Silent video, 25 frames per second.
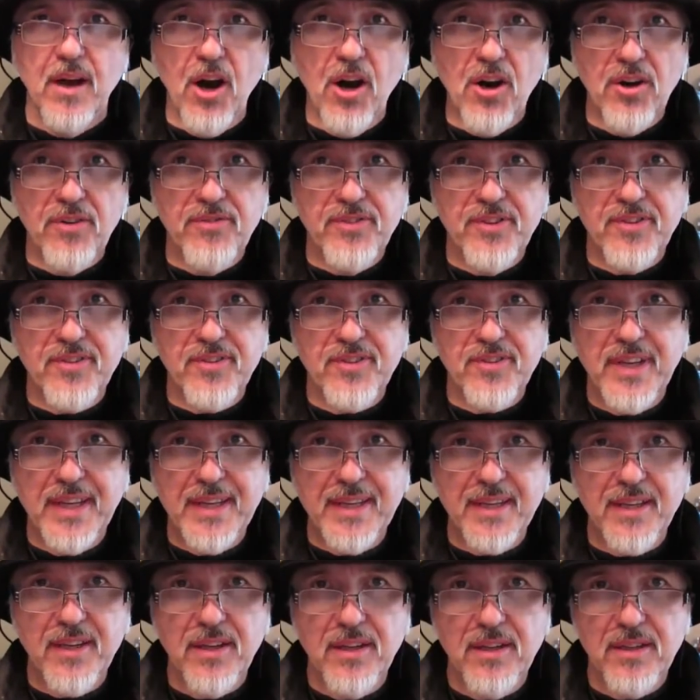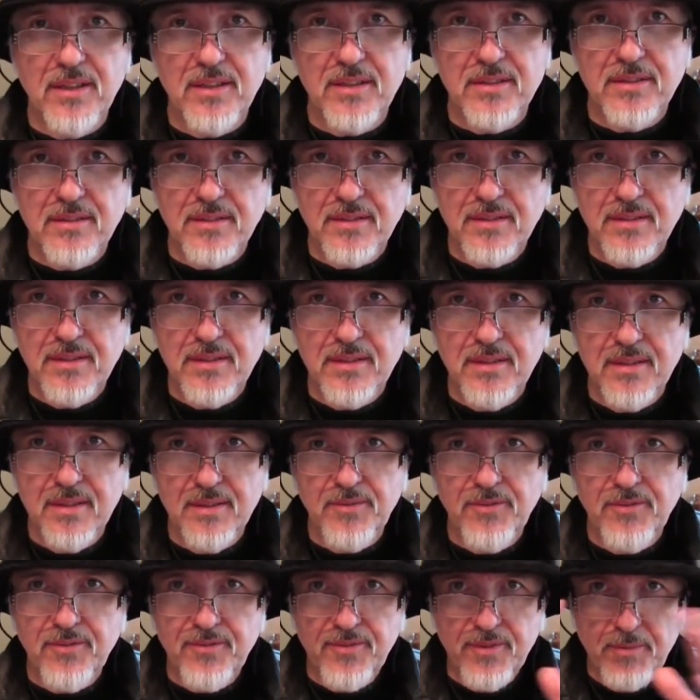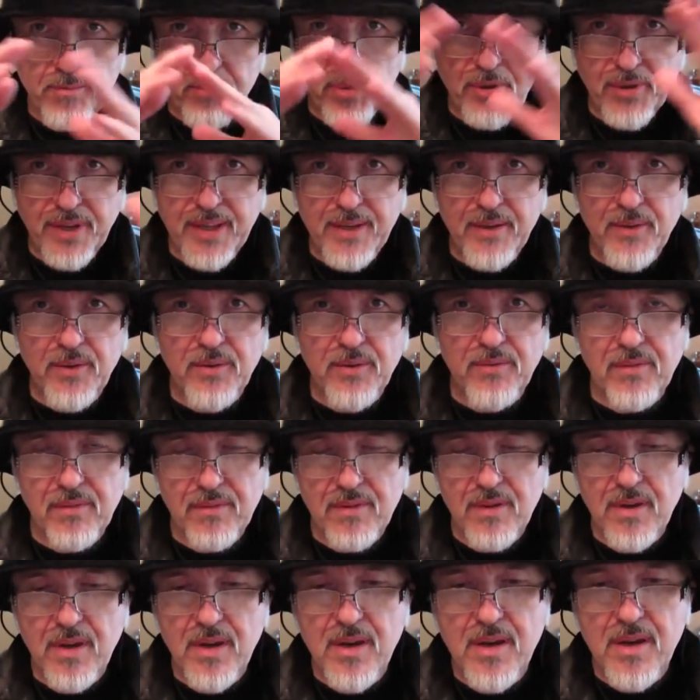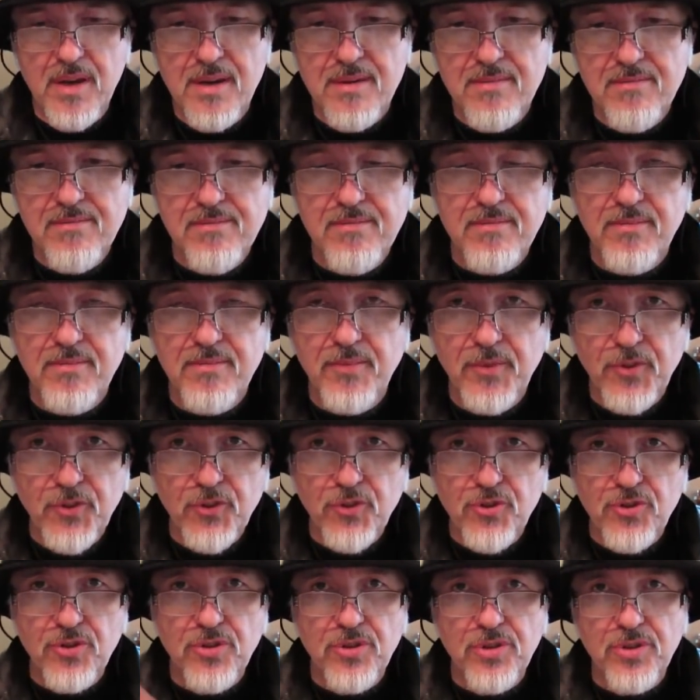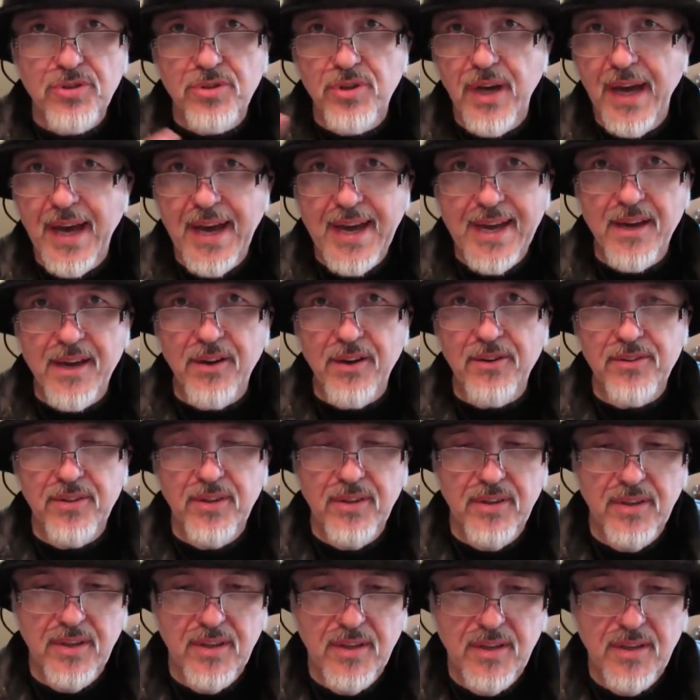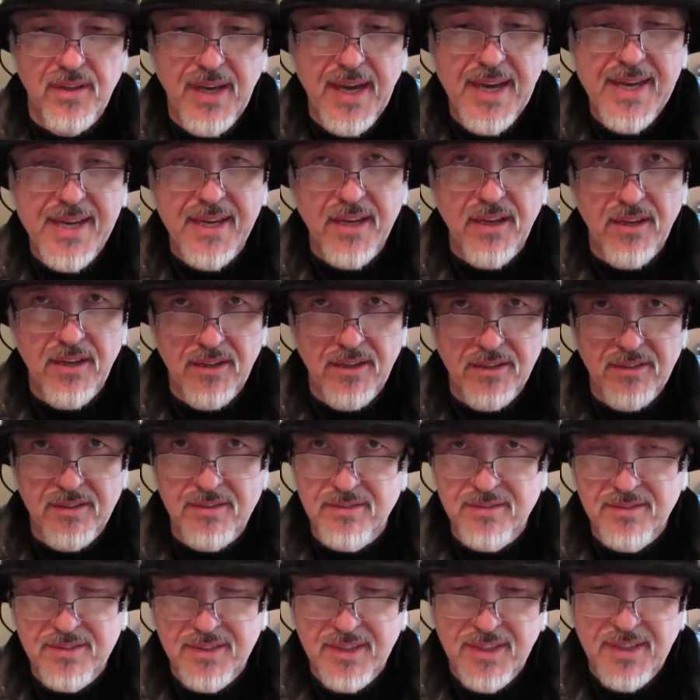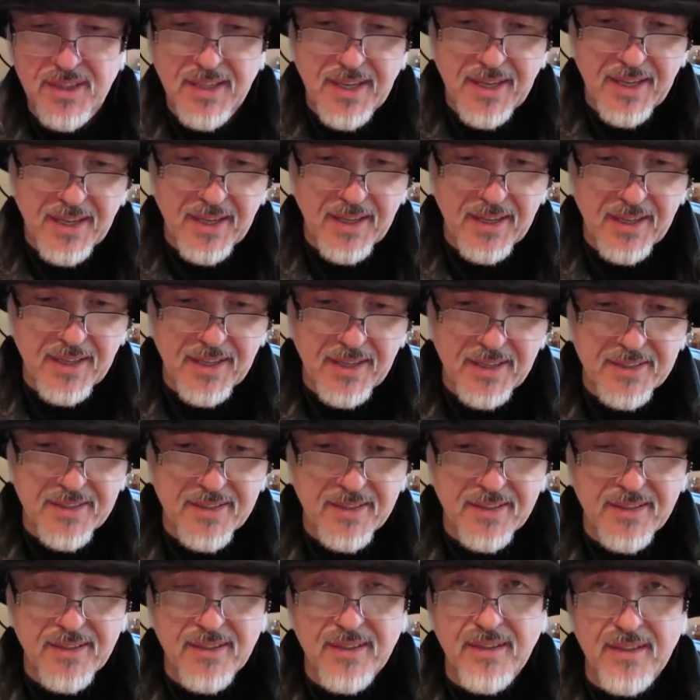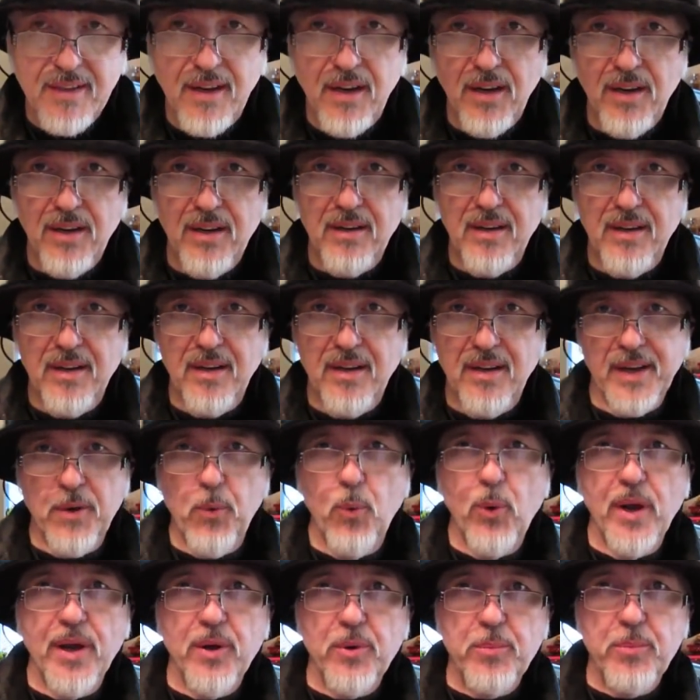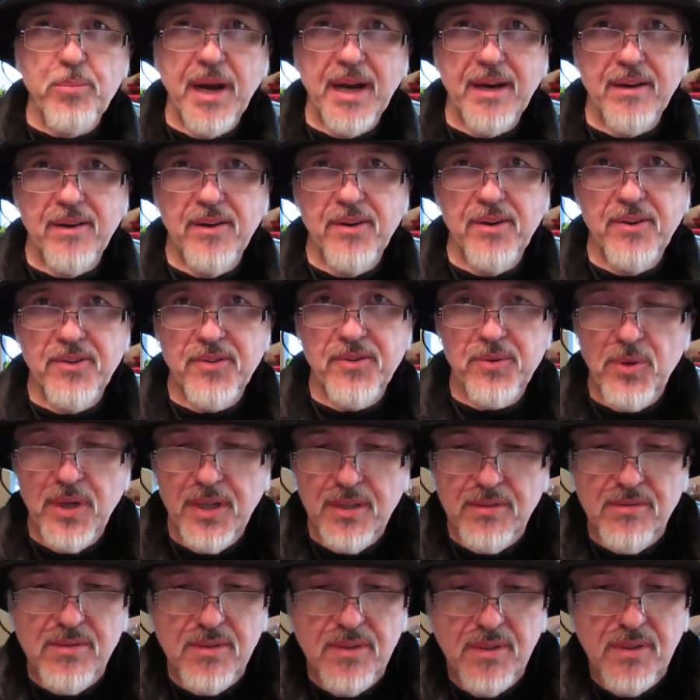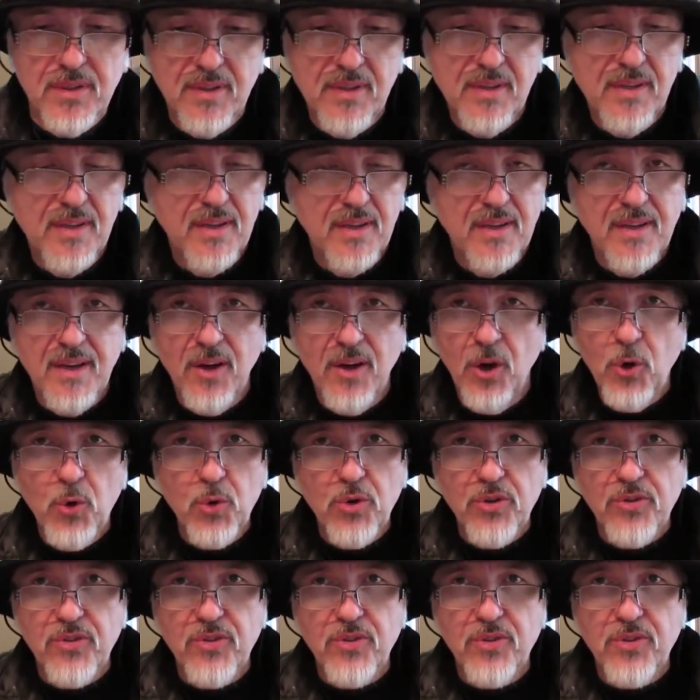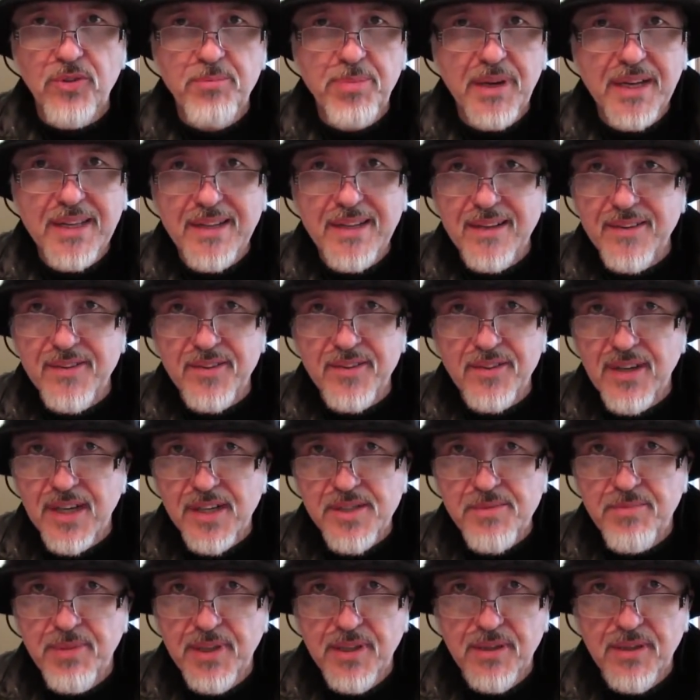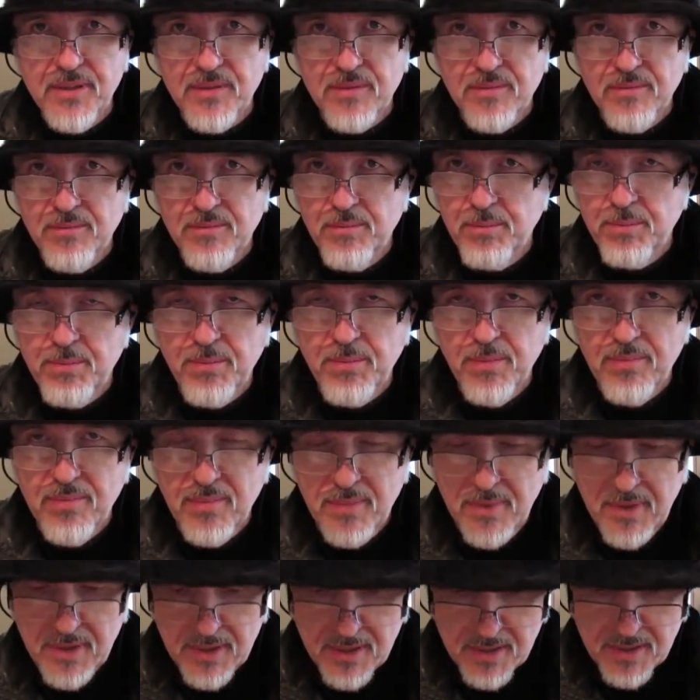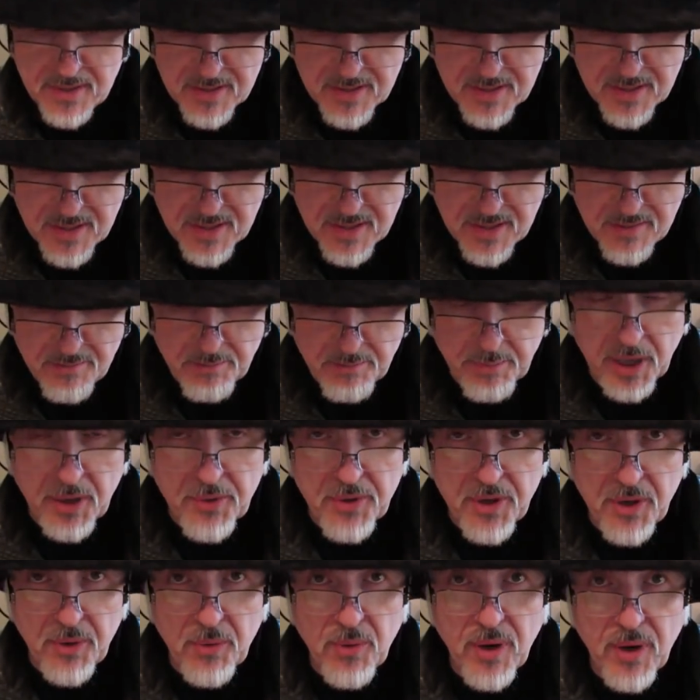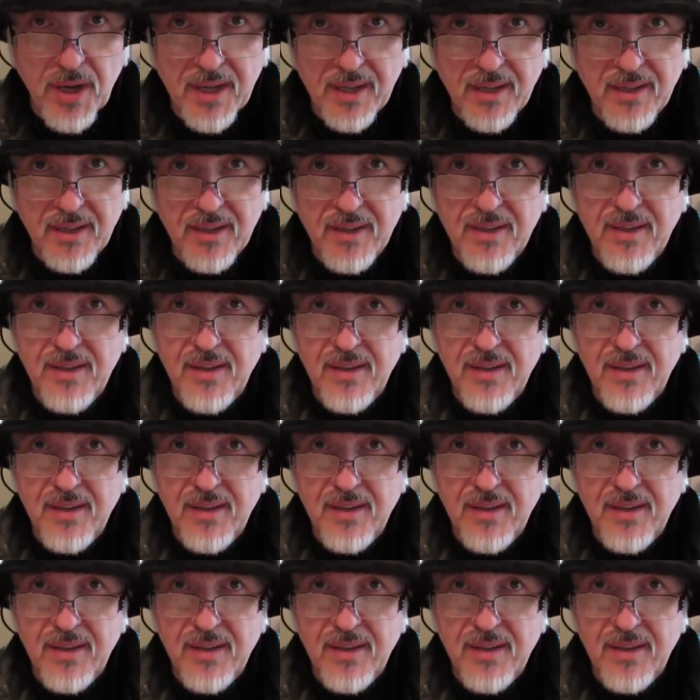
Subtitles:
harvesting cart, for putting straw hay cart, and like a wheelbarrow as well, all completely scratch built, and blow you away.